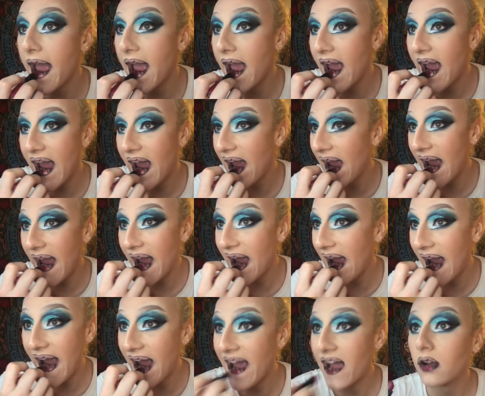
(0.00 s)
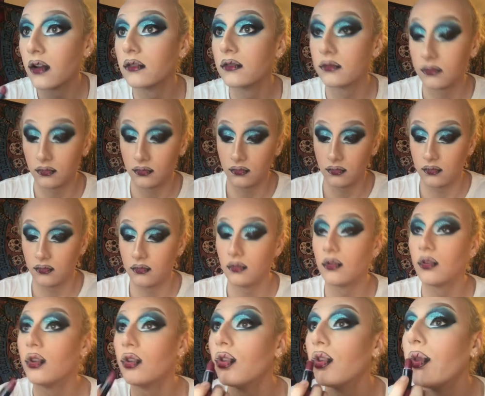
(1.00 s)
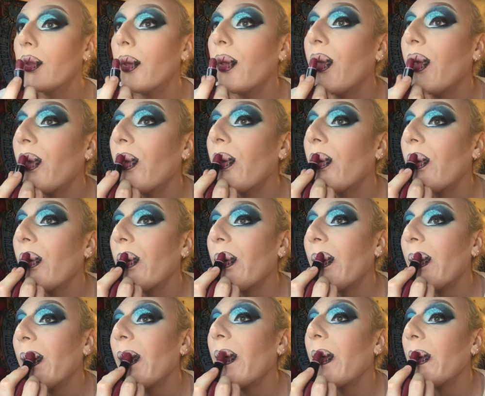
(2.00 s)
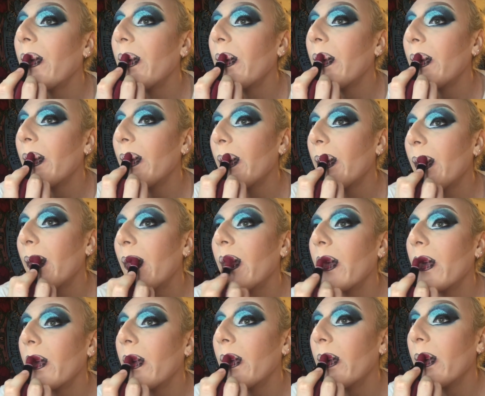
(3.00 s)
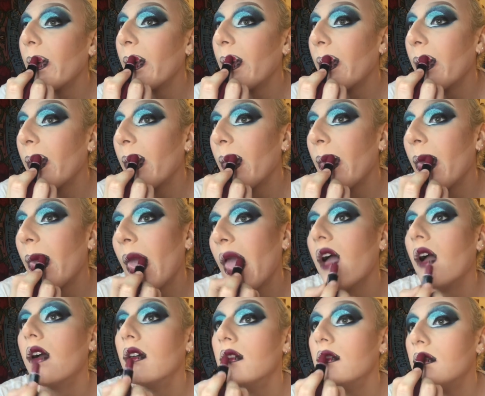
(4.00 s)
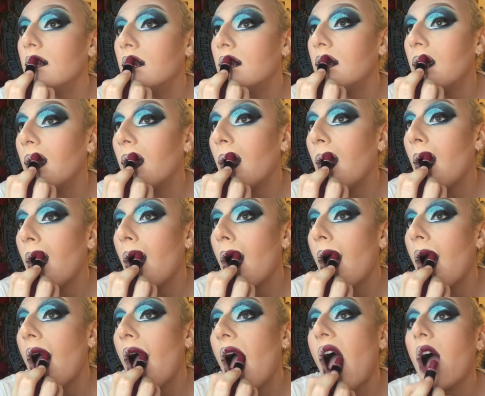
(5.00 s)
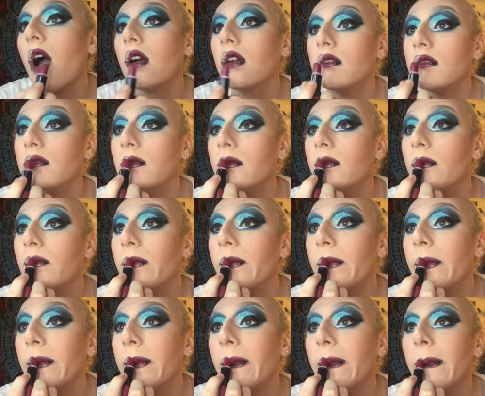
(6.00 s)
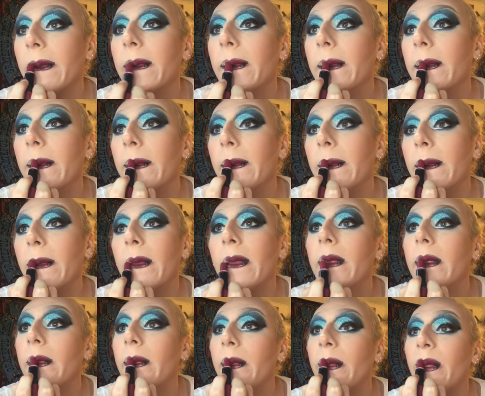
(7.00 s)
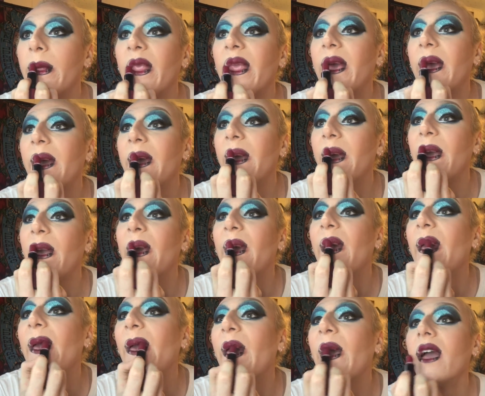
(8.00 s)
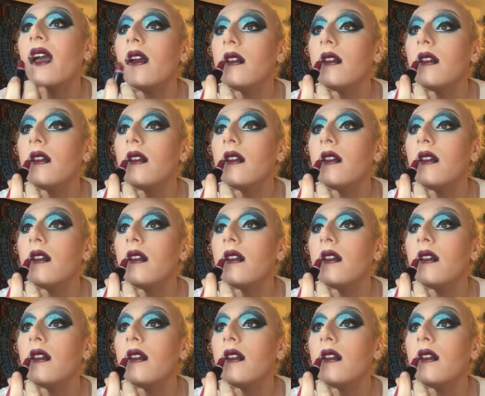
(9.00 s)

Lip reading: So I'm overdrawing them, but I'm not overdrawing them too much. Shea has really, like, rounded lips, and they're really, really, really plump. But